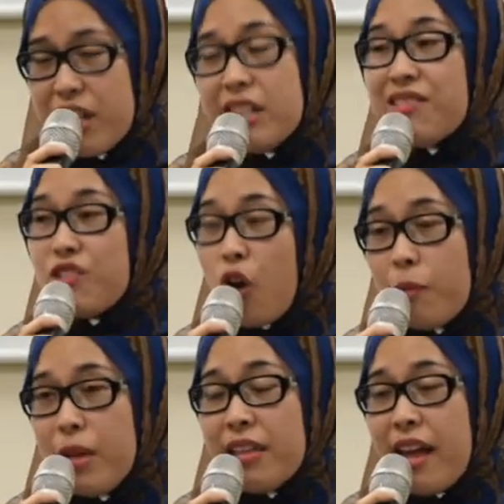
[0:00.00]
It does not
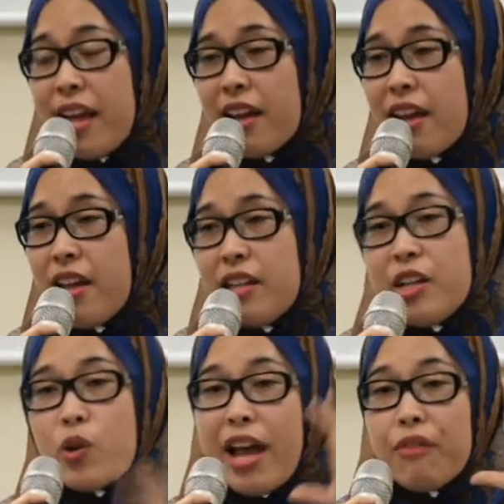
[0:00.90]
mean that they
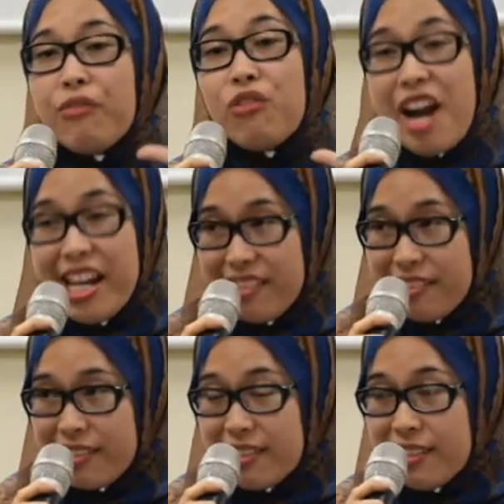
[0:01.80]
don't have
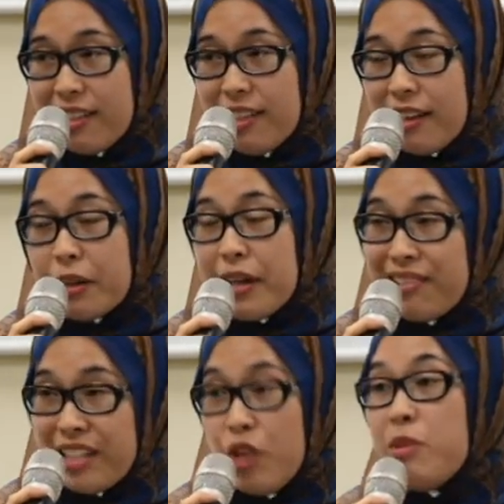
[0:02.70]
rights
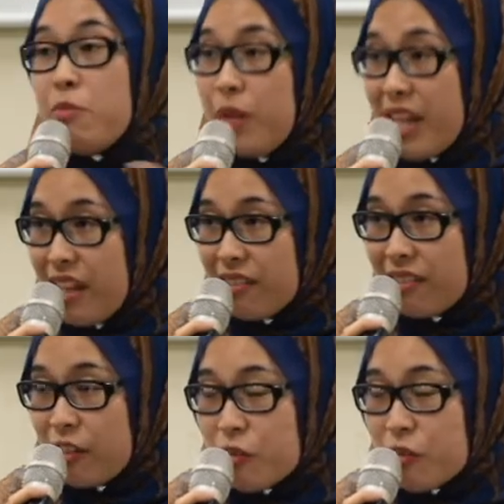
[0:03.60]
as human beings, to